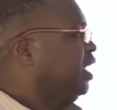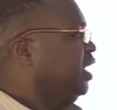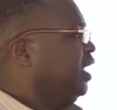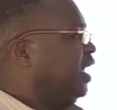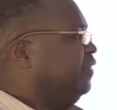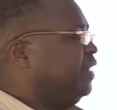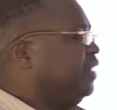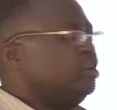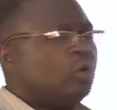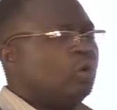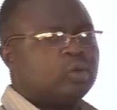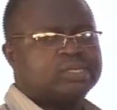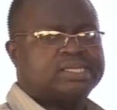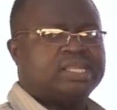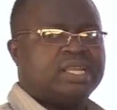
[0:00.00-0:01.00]
And the
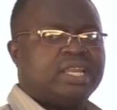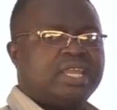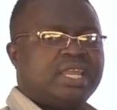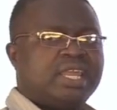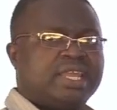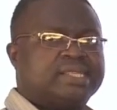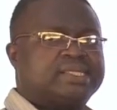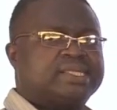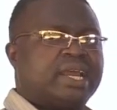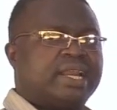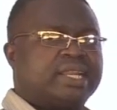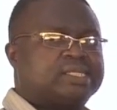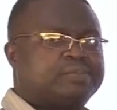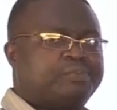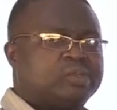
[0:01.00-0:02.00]
nose is
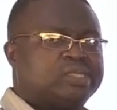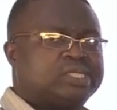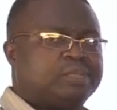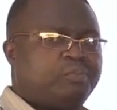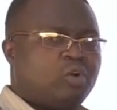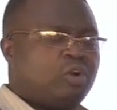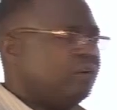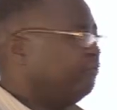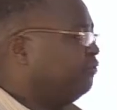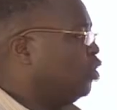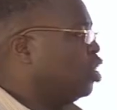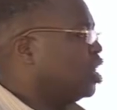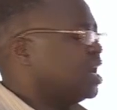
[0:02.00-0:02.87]
responsible for